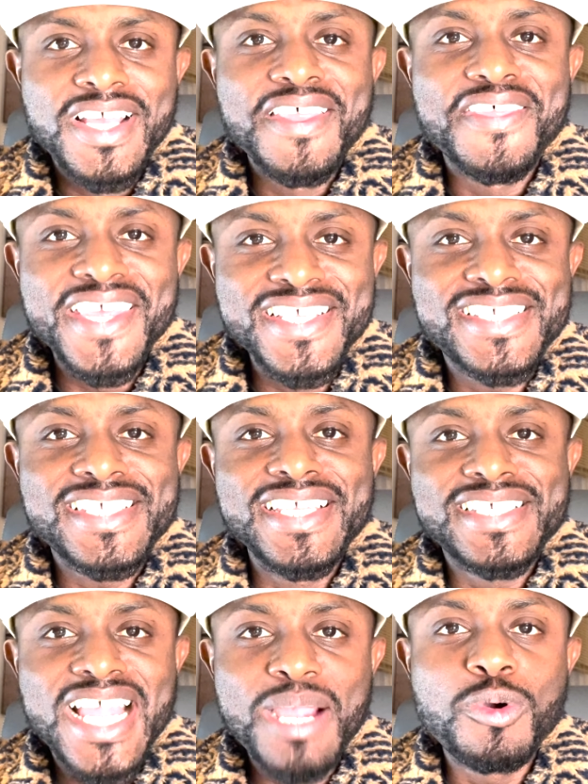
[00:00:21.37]
This is
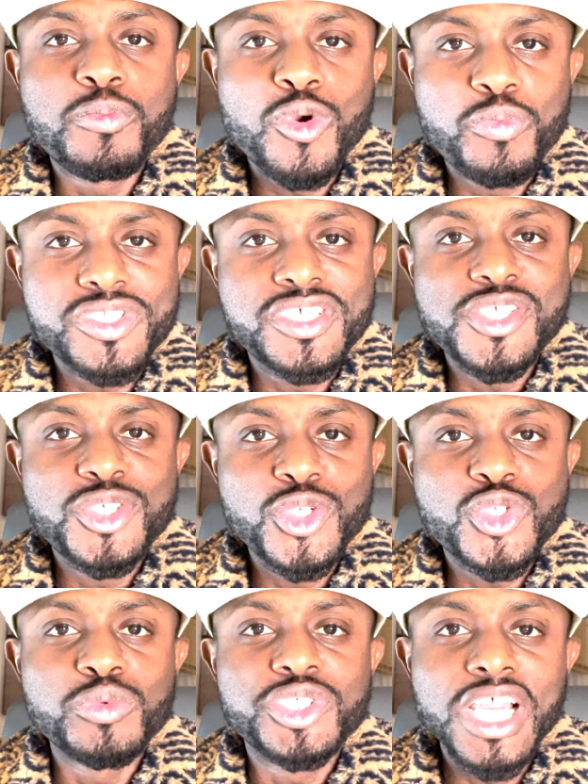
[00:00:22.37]
Kabor Properties
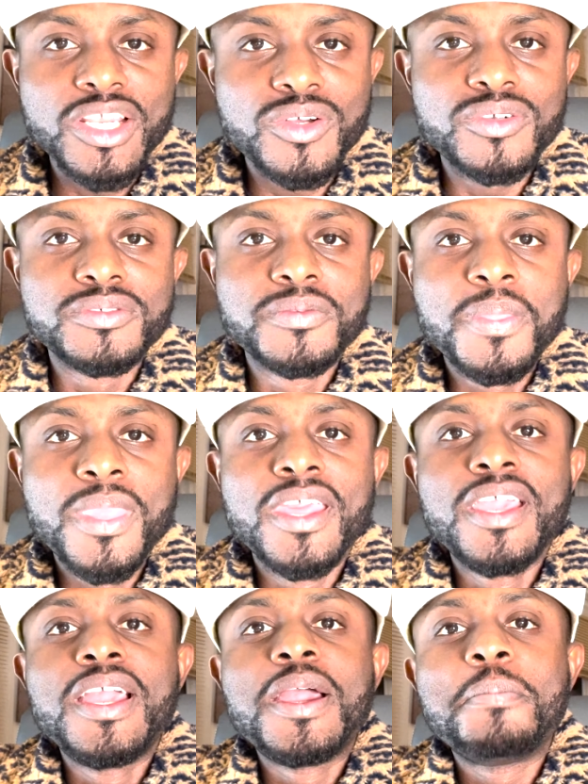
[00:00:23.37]
YouTube channel.
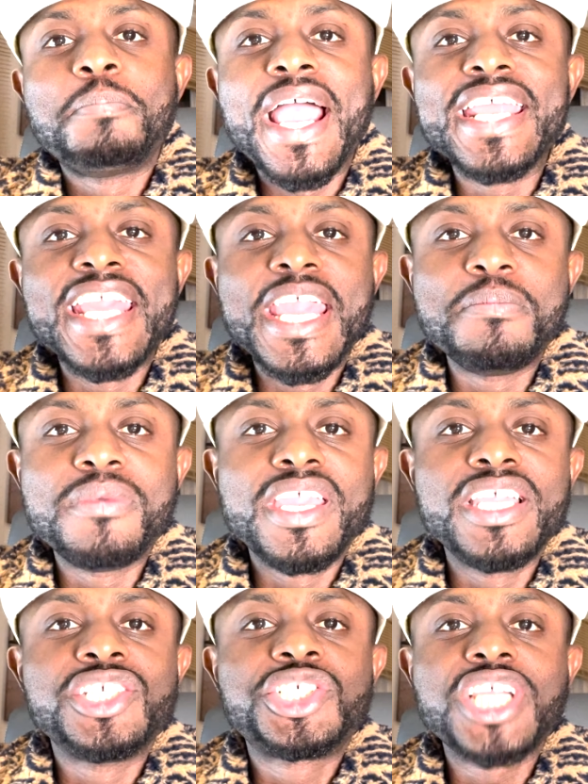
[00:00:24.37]
My name
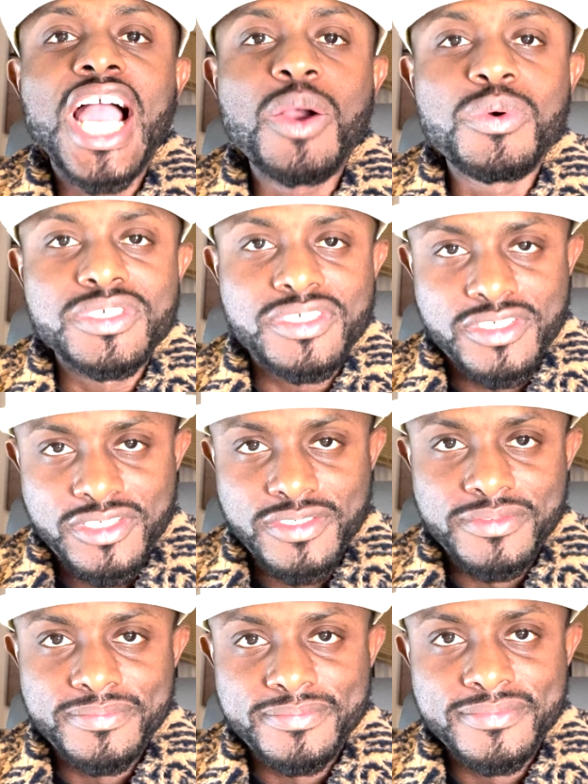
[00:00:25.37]
is Showers.
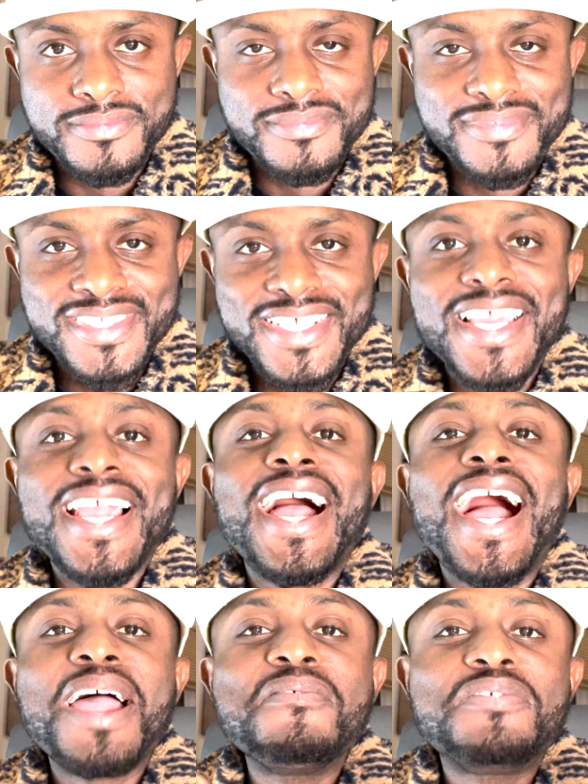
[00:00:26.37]

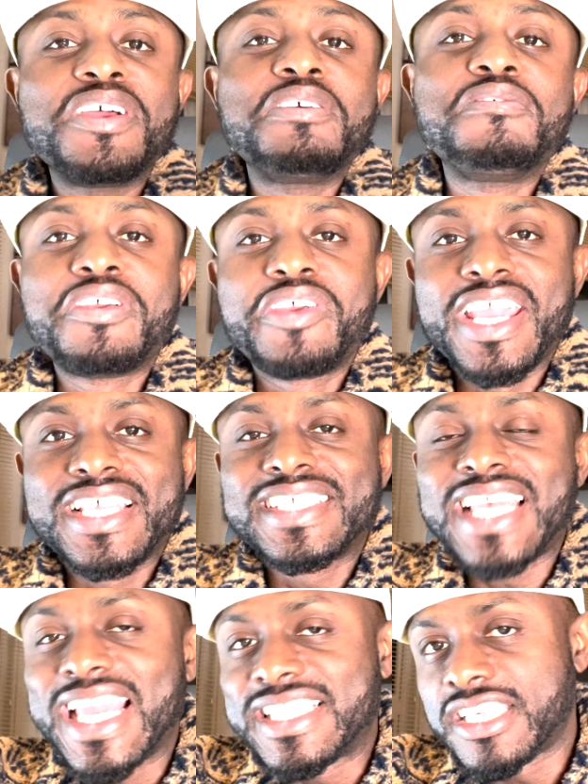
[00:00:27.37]
I am very, very
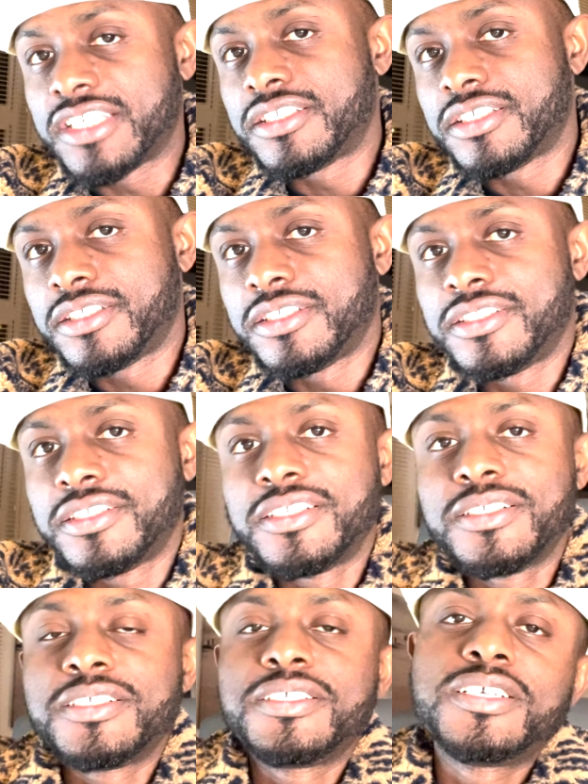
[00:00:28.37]
excited
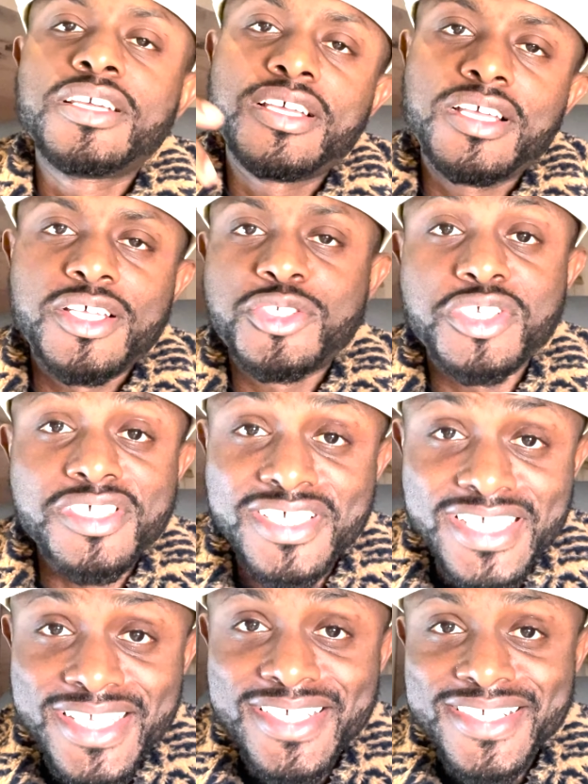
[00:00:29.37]
as you can
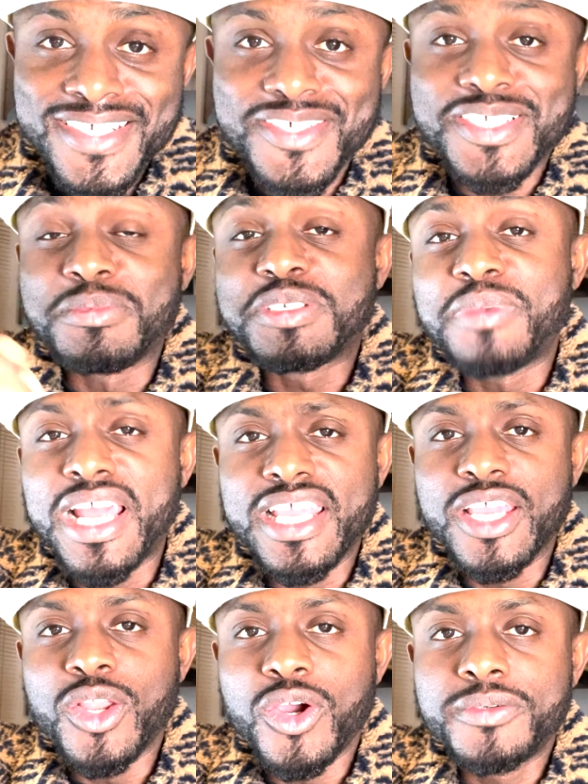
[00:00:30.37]
see, because I'm smiling
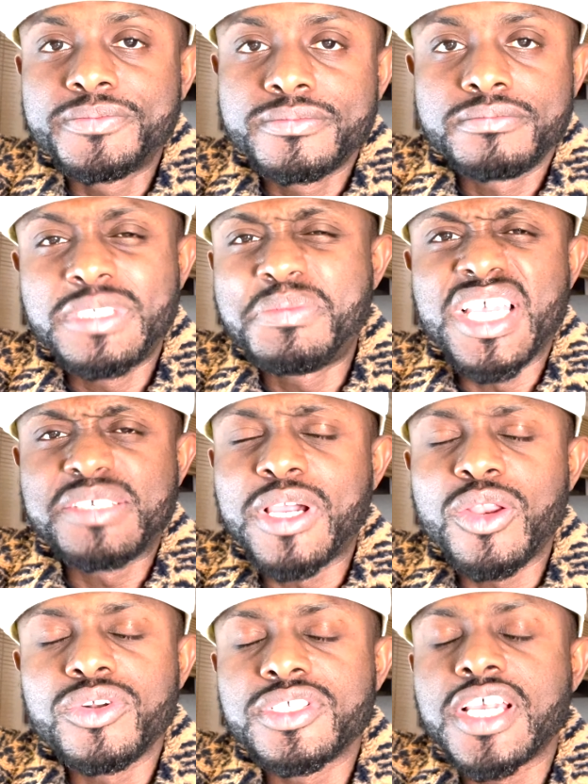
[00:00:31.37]
a lot. Maybe I
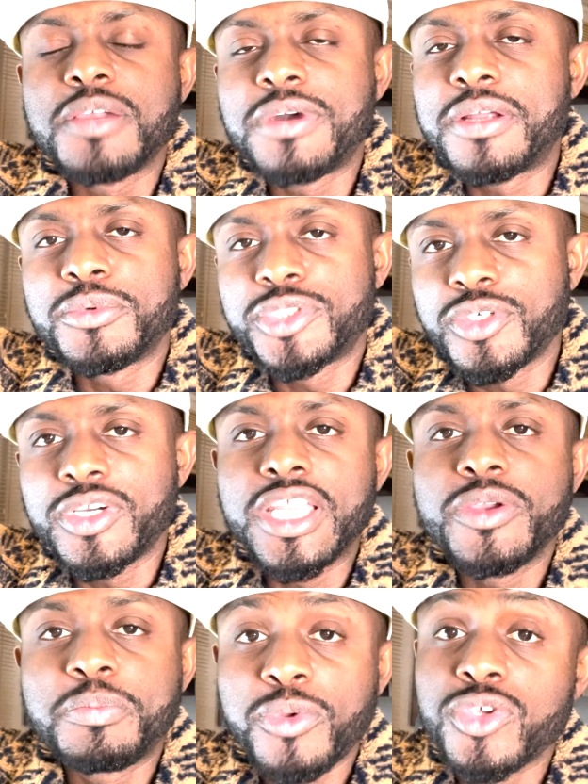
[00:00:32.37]
smile all the time, but I'm not sure.
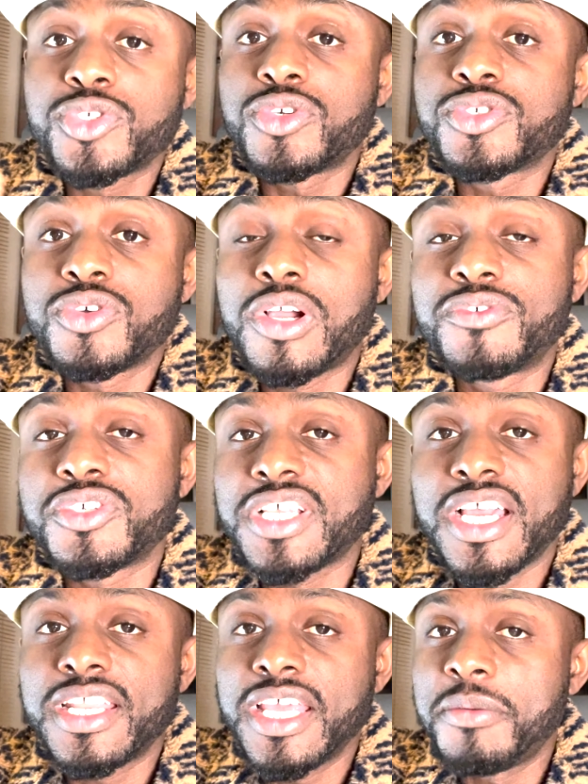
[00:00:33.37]
Anyway, plus also I've just
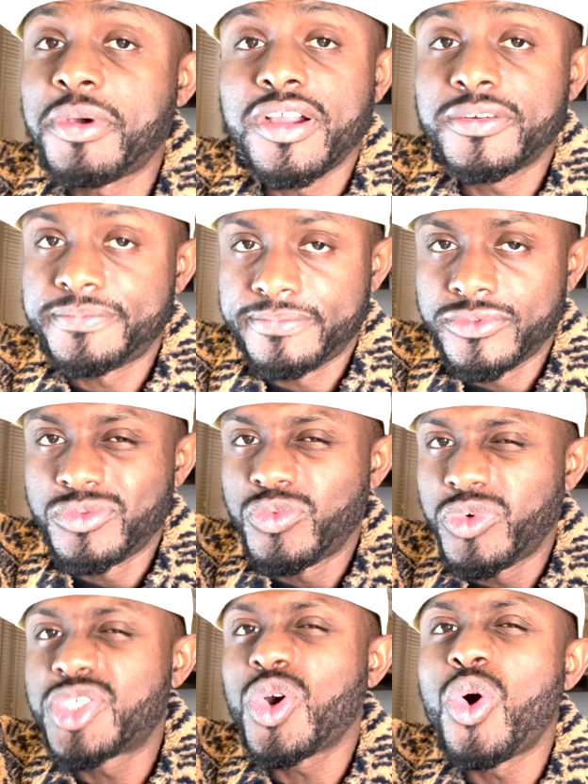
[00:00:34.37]
had eba
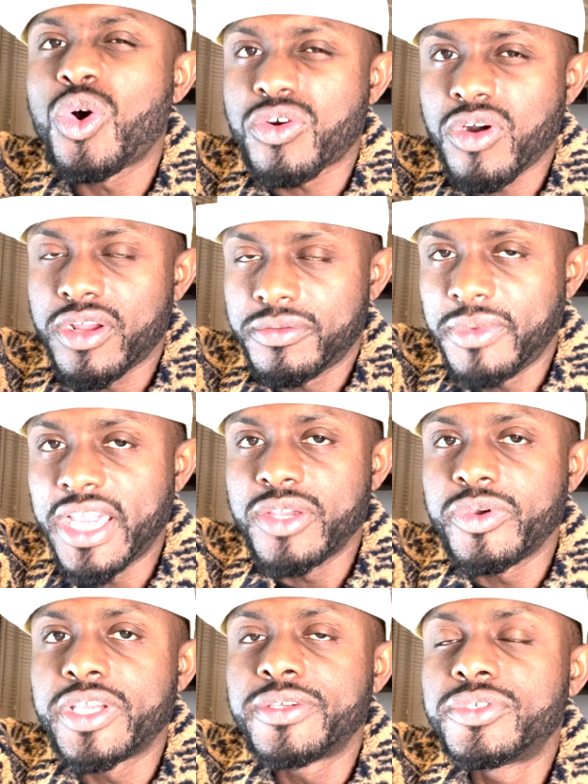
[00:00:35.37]
with okra, by the
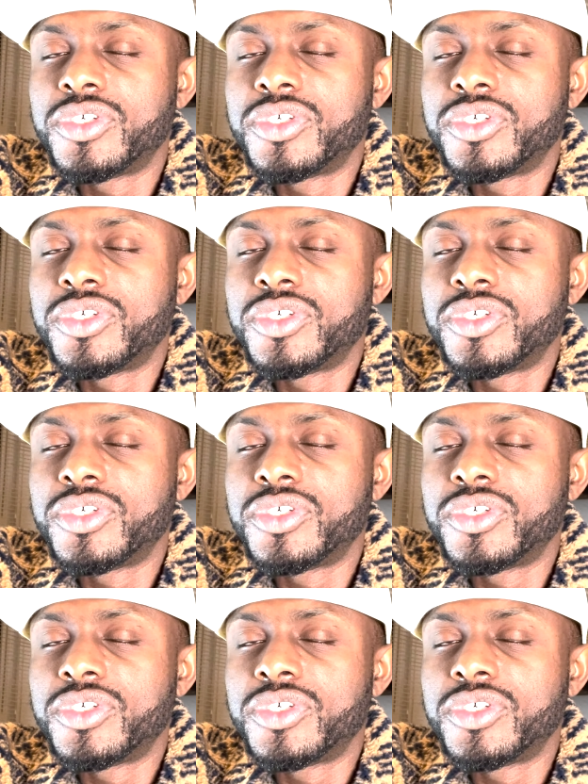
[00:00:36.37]
way.